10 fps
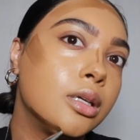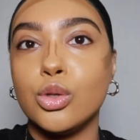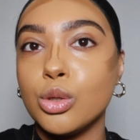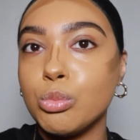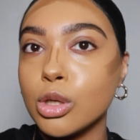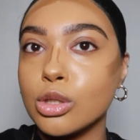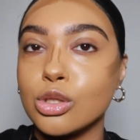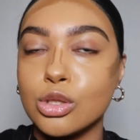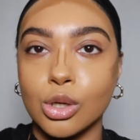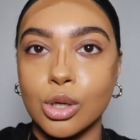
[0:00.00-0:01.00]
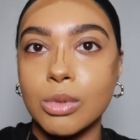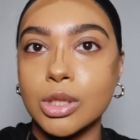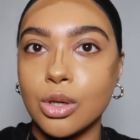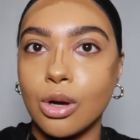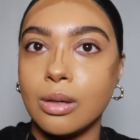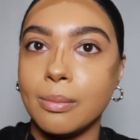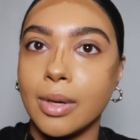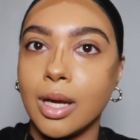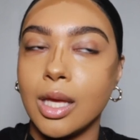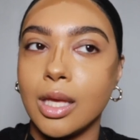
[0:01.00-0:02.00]
You could put so much on,
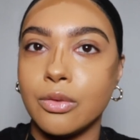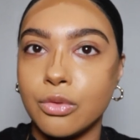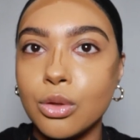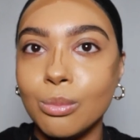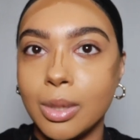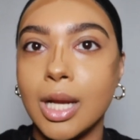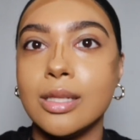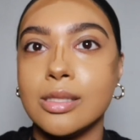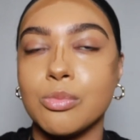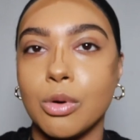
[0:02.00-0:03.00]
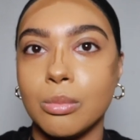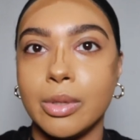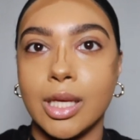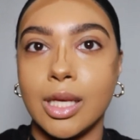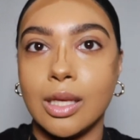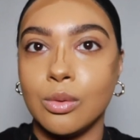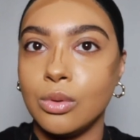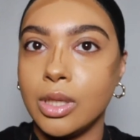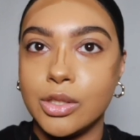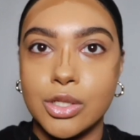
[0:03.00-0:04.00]
but if you blend properly it will
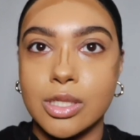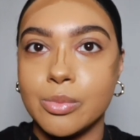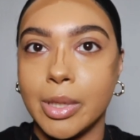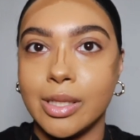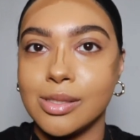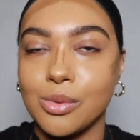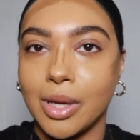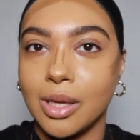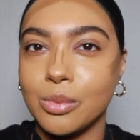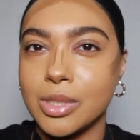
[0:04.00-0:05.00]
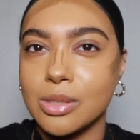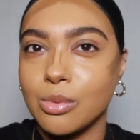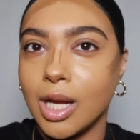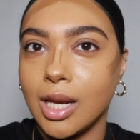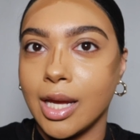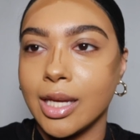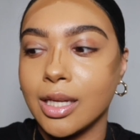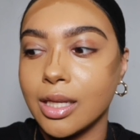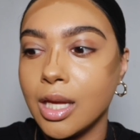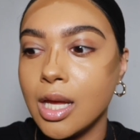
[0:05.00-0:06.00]
literally just blend away, which is what I
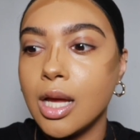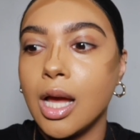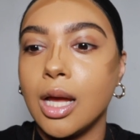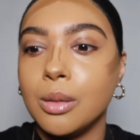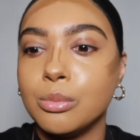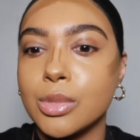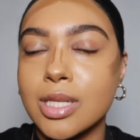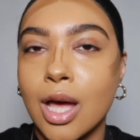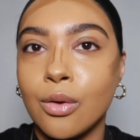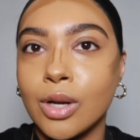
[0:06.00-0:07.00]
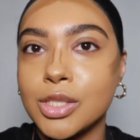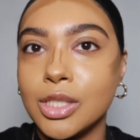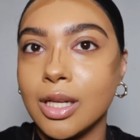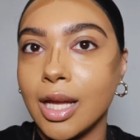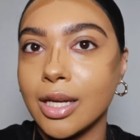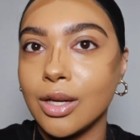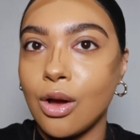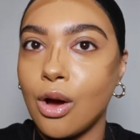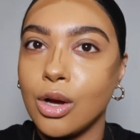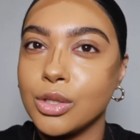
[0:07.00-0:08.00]
like, because I don't actually like a
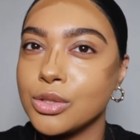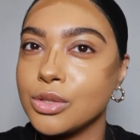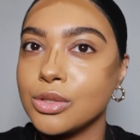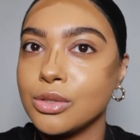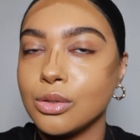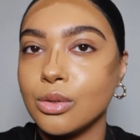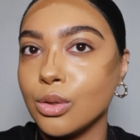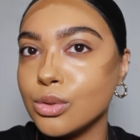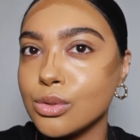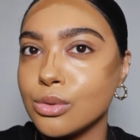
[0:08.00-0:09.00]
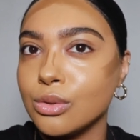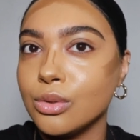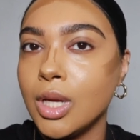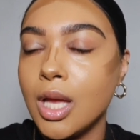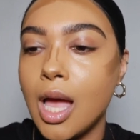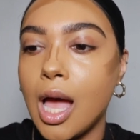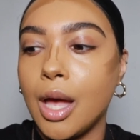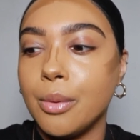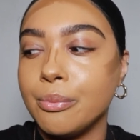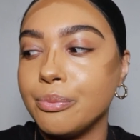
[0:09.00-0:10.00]
harsh contour,
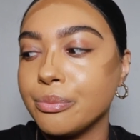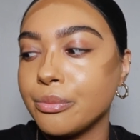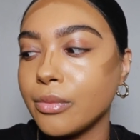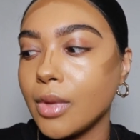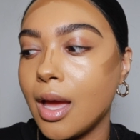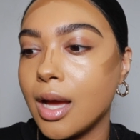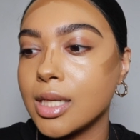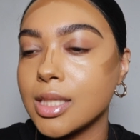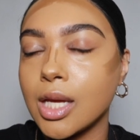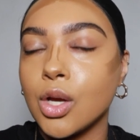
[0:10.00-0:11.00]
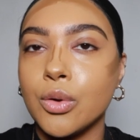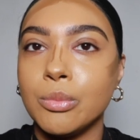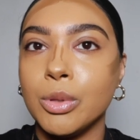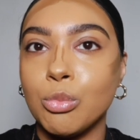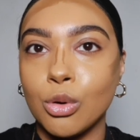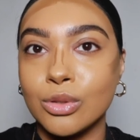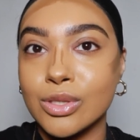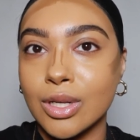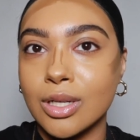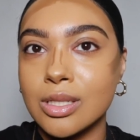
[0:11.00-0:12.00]
because I go in with
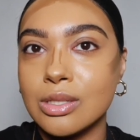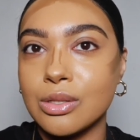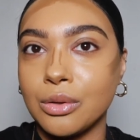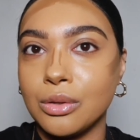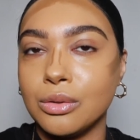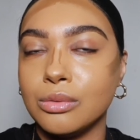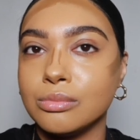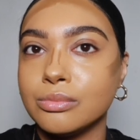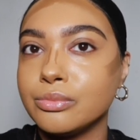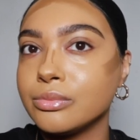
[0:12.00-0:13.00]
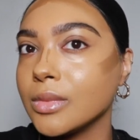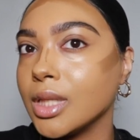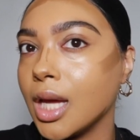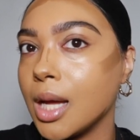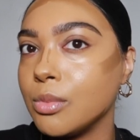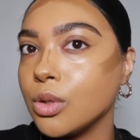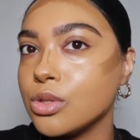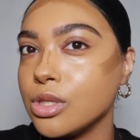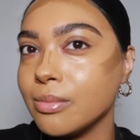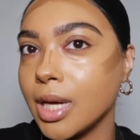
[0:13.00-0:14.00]
bronzer, so yeah, I'm not
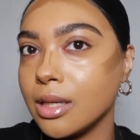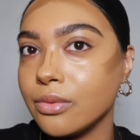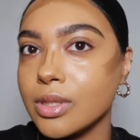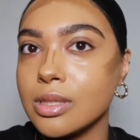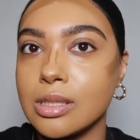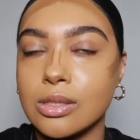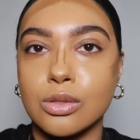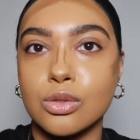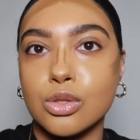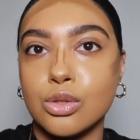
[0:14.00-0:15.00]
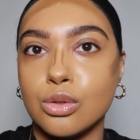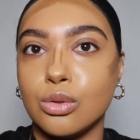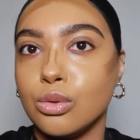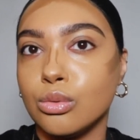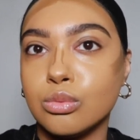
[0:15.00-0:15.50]
too mad if this isn't too